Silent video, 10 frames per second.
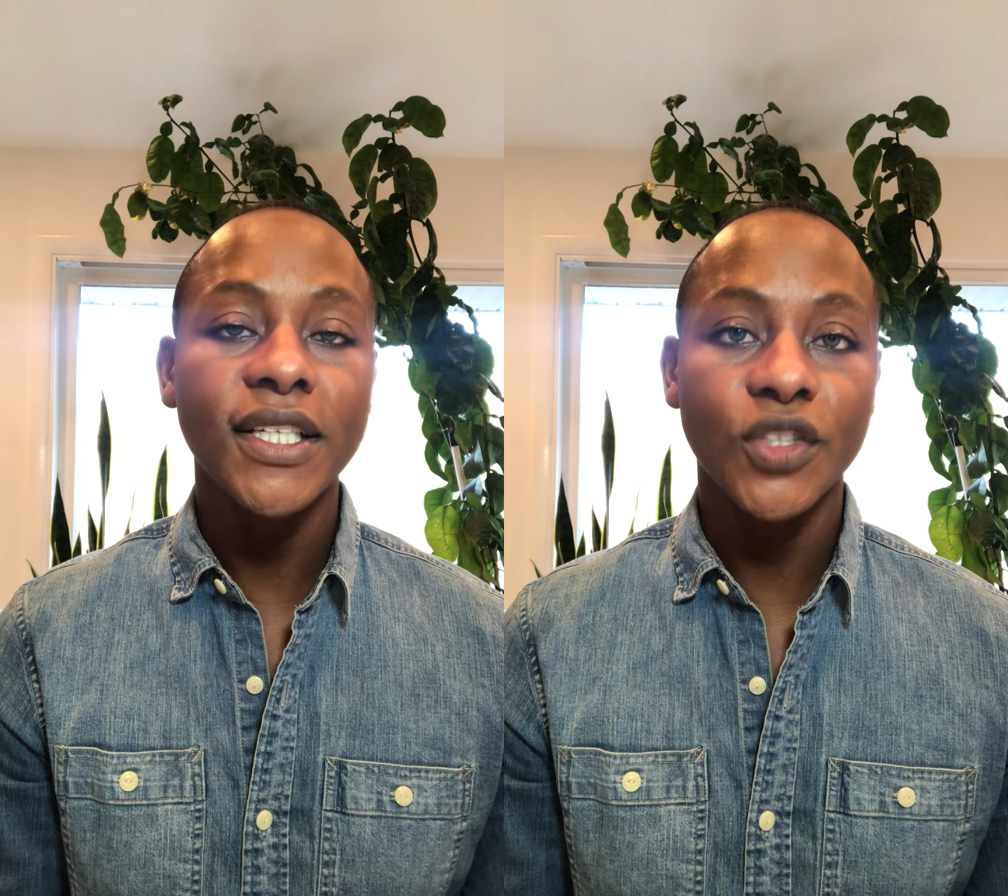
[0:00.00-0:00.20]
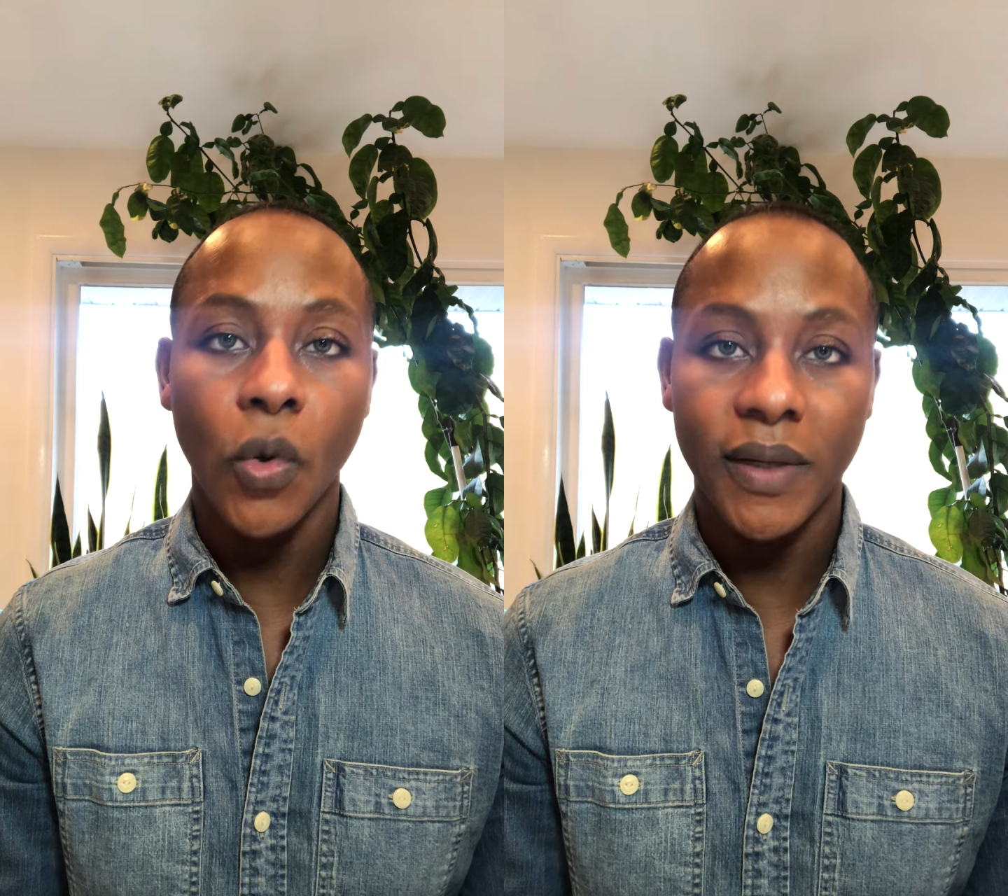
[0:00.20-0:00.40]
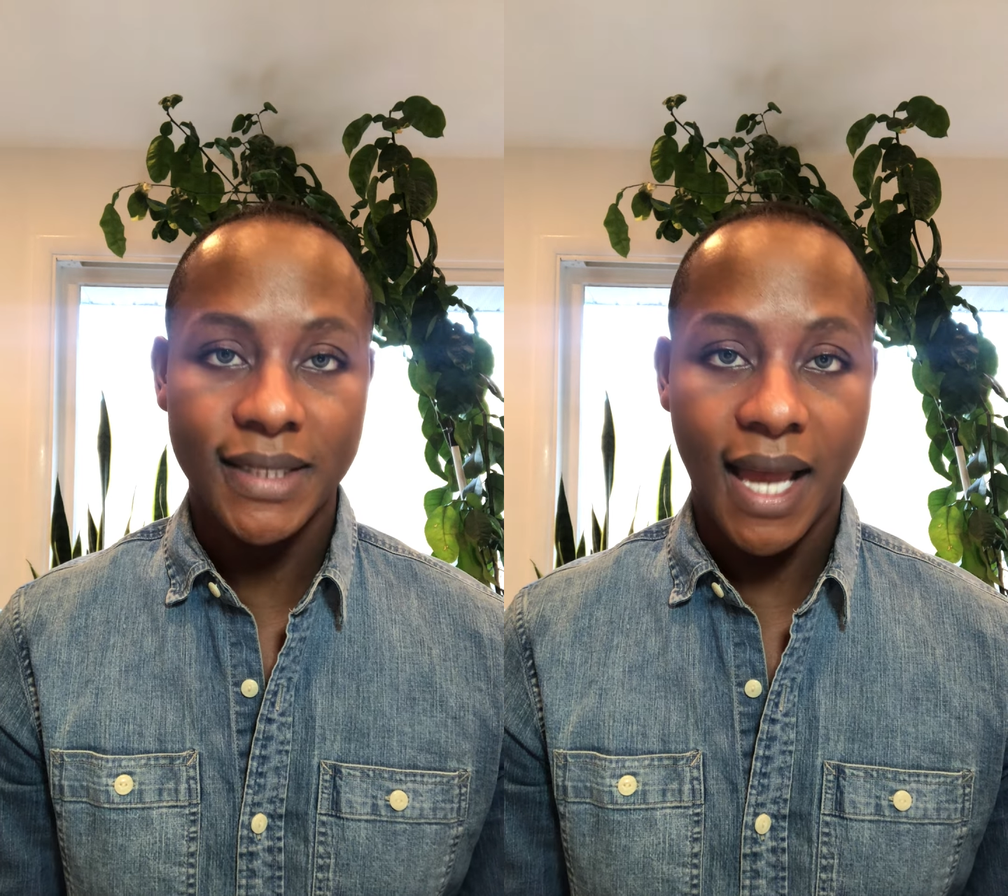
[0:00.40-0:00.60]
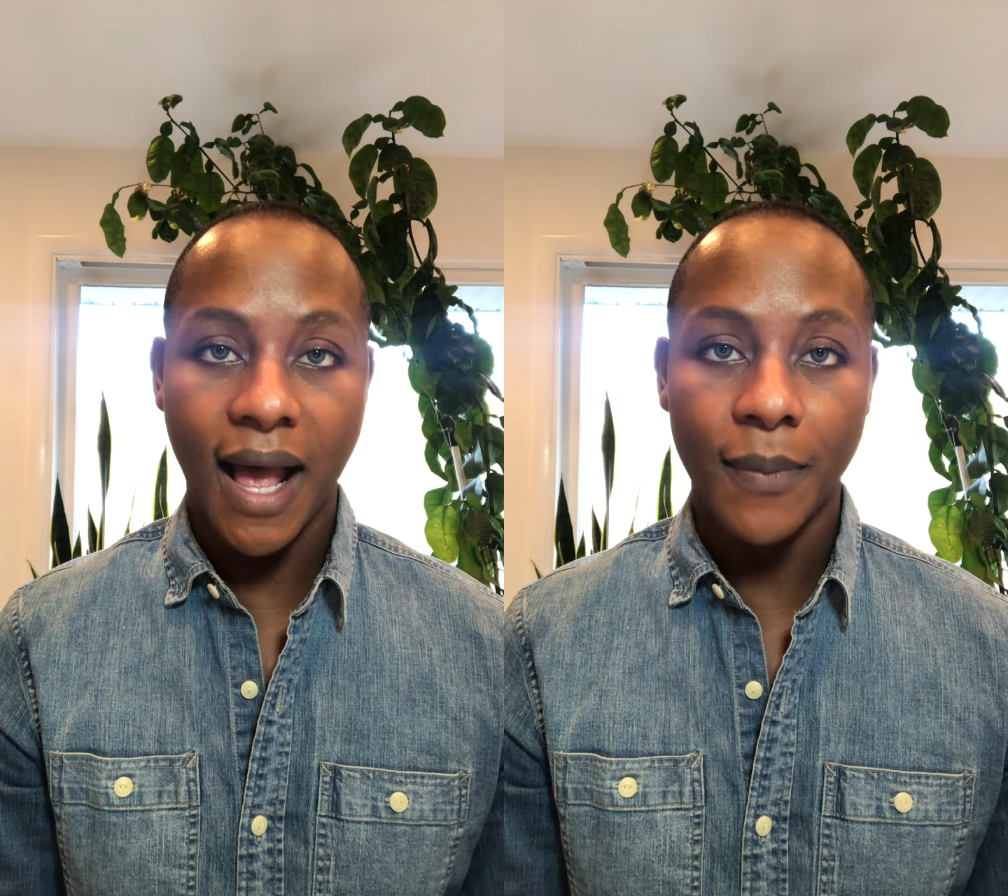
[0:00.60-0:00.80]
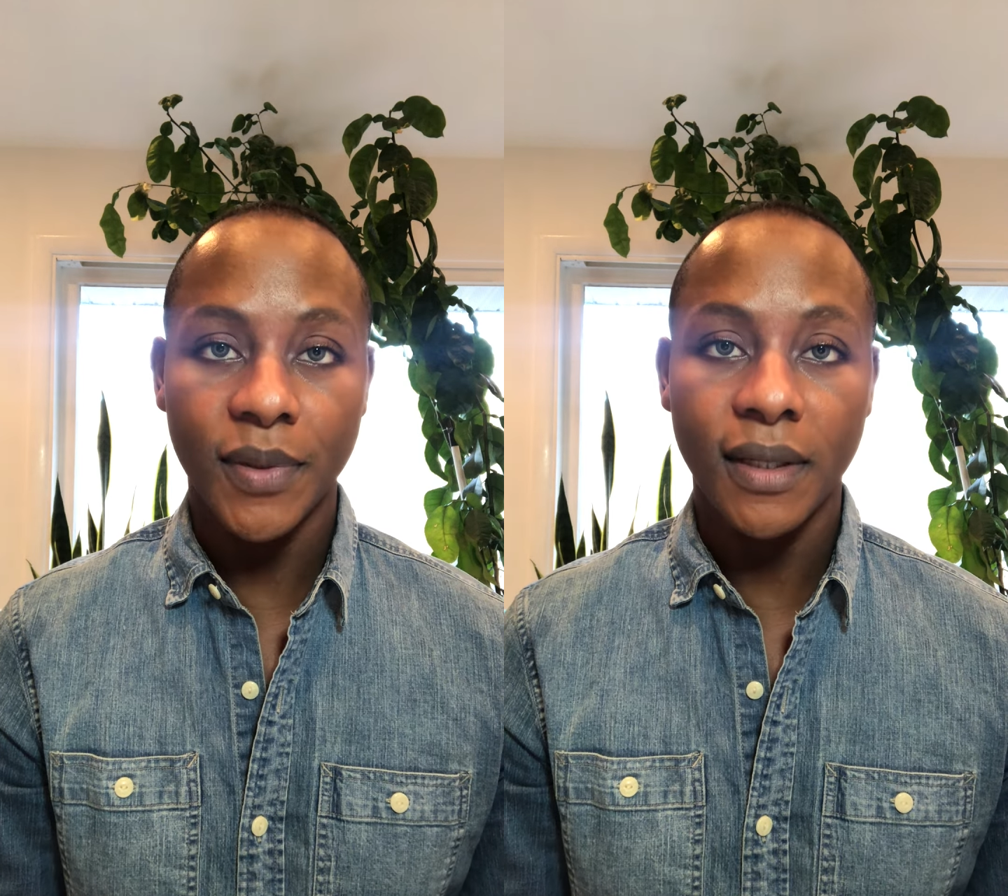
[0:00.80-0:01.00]
is going to
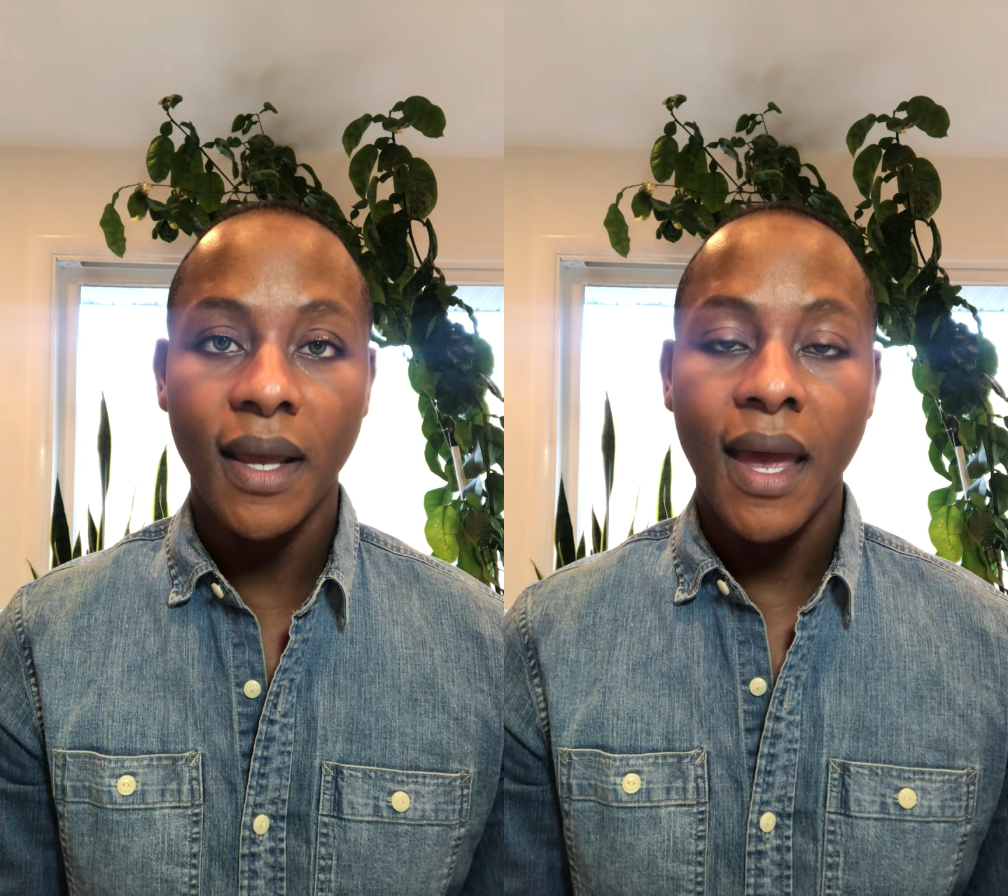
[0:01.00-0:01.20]
happen.